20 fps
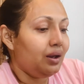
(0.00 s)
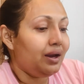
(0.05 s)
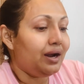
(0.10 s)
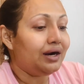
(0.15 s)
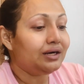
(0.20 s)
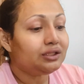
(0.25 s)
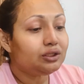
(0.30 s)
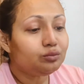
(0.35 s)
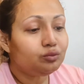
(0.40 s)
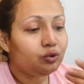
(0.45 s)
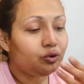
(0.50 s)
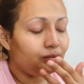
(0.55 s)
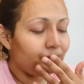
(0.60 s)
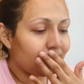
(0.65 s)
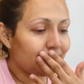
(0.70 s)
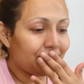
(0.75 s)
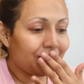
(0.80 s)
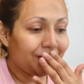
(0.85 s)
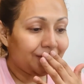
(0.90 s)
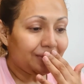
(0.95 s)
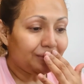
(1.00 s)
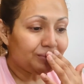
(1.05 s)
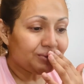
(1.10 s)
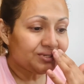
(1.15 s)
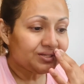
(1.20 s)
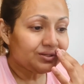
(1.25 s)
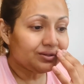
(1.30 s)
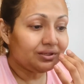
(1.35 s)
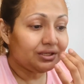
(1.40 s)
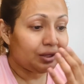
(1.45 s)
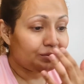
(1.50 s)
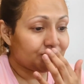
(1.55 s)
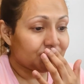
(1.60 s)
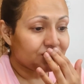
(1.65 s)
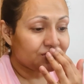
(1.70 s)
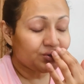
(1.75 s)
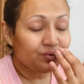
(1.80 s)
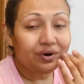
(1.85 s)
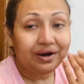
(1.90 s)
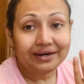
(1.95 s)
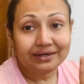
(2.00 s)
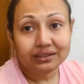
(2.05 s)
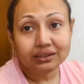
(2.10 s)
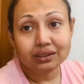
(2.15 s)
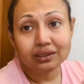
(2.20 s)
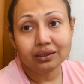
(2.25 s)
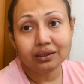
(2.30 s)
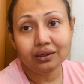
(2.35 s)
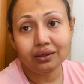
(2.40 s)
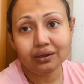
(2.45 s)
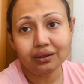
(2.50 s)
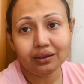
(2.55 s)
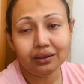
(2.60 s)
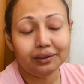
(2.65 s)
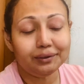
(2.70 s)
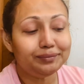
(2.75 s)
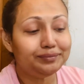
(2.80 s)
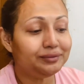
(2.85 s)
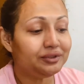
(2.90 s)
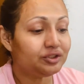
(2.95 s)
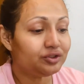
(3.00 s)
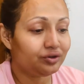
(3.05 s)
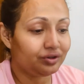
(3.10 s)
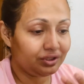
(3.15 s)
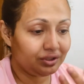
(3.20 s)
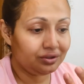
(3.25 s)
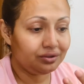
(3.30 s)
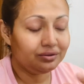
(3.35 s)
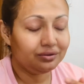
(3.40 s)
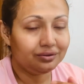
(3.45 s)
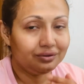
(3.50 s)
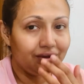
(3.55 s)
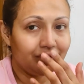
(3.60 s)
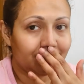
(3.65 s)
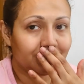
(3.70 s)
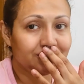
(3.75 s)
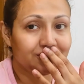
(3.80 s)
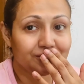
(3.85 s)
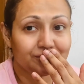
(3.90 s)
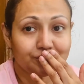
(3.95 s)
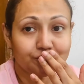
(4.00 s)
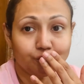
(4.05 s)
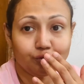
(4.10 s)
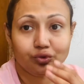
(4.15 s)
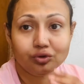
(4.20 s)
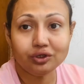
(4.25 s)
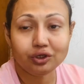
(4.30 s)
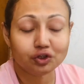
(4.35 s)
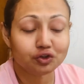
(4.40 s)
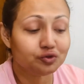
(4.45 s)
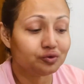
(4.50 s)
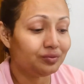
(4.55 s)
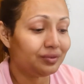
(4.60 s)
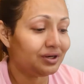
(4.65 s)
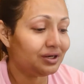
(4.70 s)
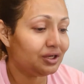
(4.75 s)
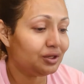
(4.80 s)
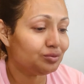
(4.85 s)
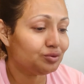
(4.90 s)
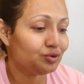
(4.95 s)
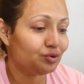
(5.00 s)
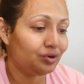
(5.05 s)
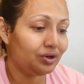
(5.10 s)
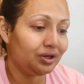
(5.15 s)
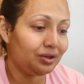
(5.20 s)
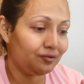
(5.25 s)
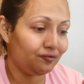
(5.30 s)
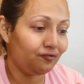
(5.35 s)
At the moment, my lips is quite, sorry, I just don't trust my lips alive.